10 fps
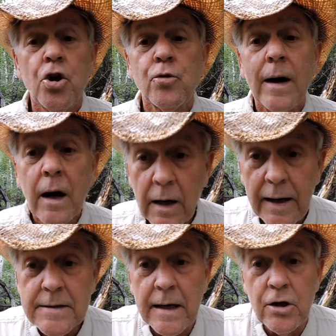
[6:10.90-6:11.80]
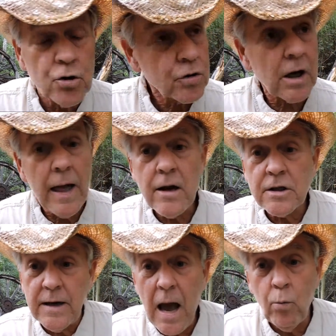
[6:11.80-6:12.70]
So I got Cletis out here. So
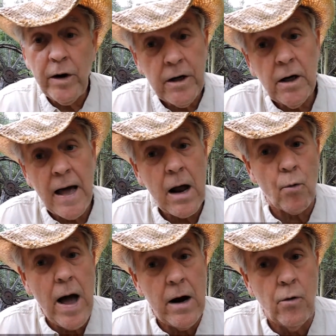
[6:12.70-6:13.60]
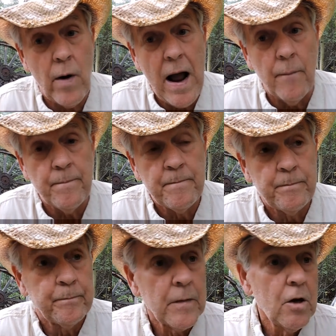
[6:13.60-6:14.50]
Cletis and I, we did a lot of riding around.
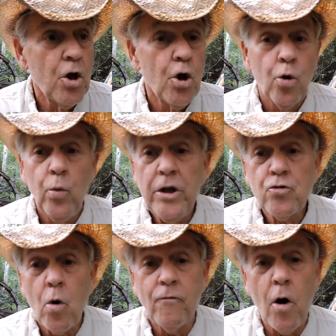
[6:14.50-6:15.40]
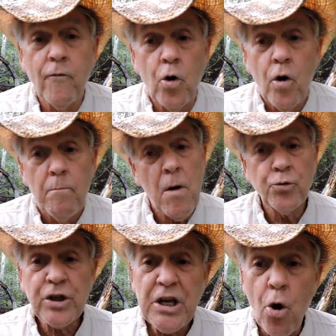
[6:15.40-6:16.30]
We drove over
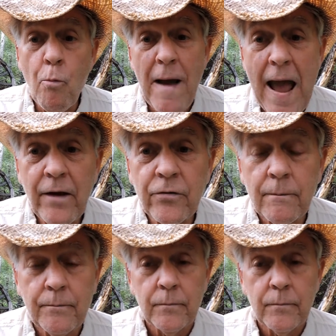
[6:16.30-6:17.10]
Mosquito Pass,